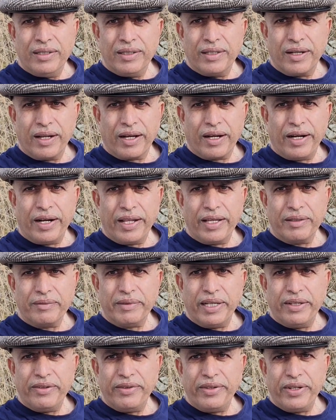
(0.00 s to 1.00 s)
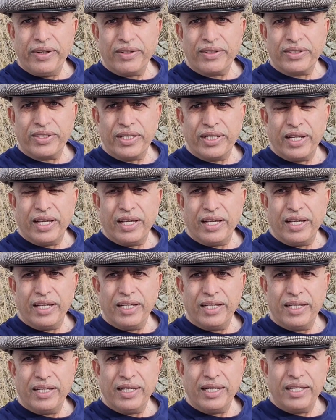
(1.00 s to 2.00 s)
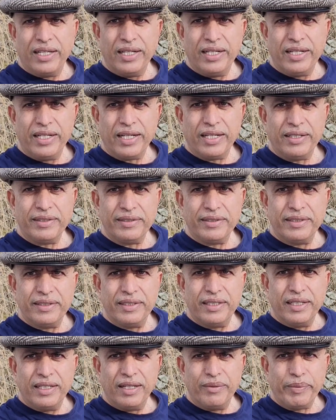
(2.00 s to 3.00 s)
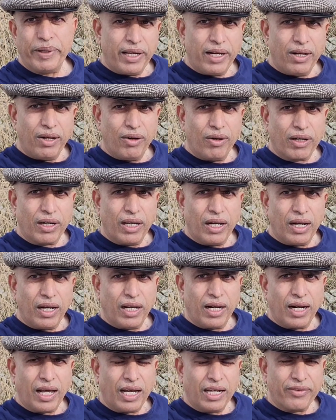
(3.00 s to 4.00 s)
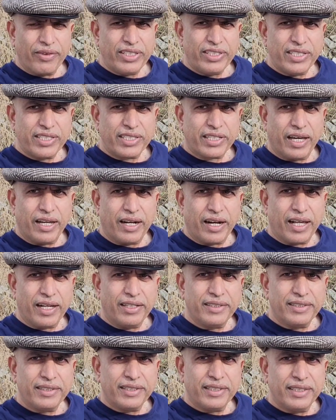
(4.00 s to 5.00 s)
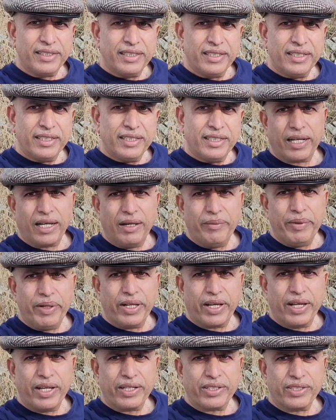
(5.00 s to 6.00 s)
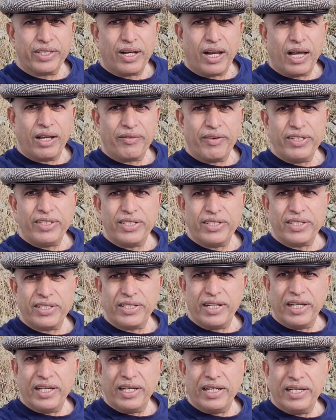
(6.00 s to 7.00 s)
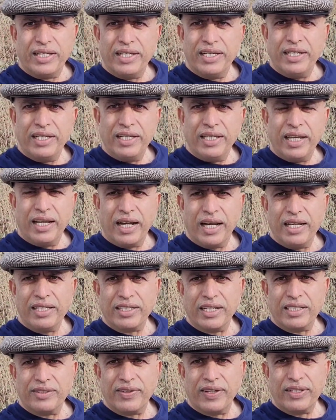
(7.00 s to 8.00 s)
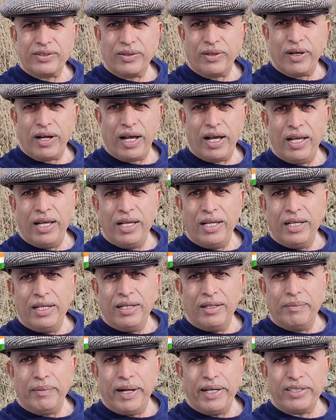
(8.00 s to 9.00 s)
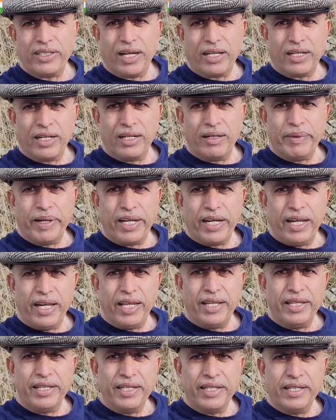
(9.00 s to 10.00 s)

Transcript: recording my videos in uh, India. My local language is Kannada. The communication language is in uh, English as well. So uh, my channel mainly